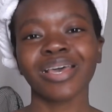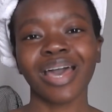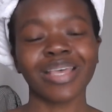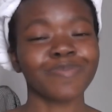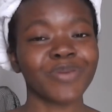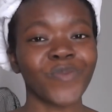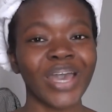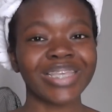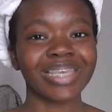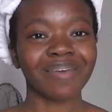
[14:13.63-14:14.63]
has been
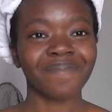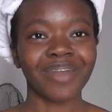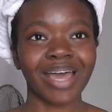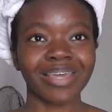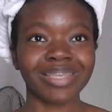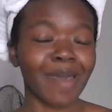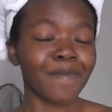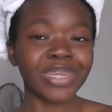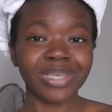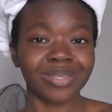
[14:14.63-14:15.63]
waiting for like
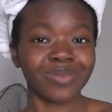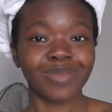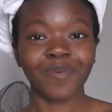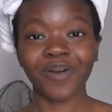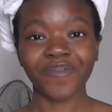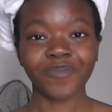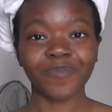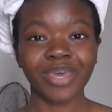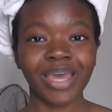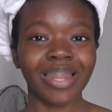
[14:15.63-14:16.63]
10 minutes to use the
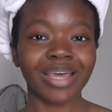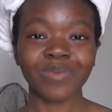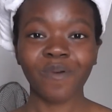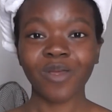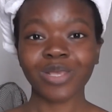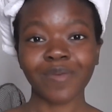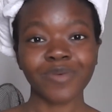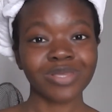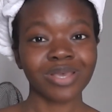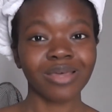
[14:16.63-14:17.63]
bathroom like as far as i'm
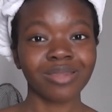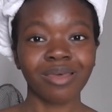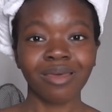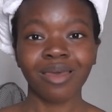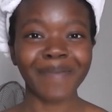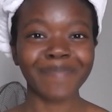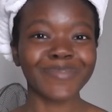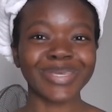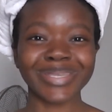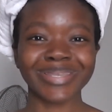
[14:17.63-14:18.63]
concerned
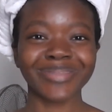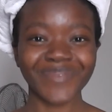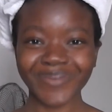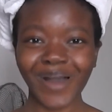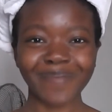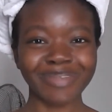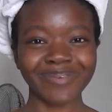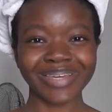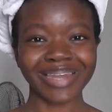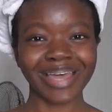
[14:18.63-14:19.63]
i'm just doing what i'm
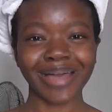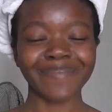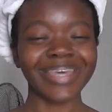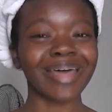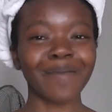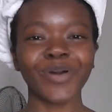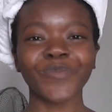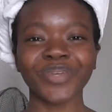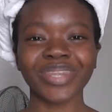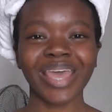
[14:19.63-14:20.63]
doing like i'm in that
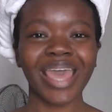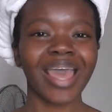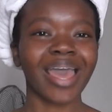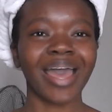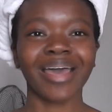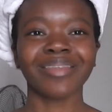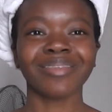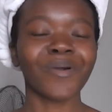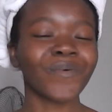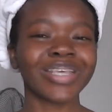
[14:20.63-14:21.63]
moment
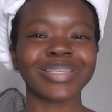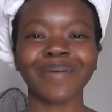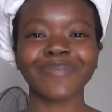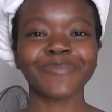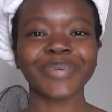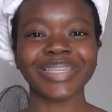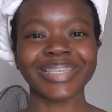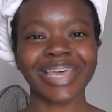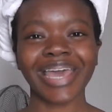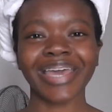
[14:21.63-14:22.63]
and no one has come to me to
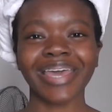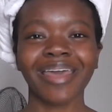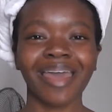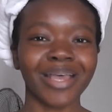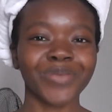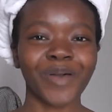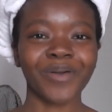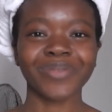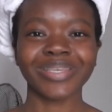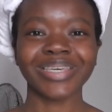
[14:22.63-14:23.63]
say x y
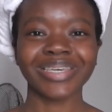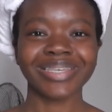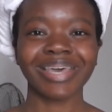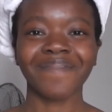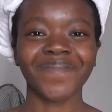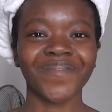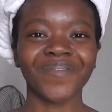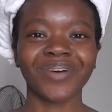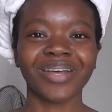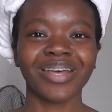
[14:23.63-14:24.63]
or z
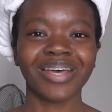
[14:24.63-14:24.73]
therefore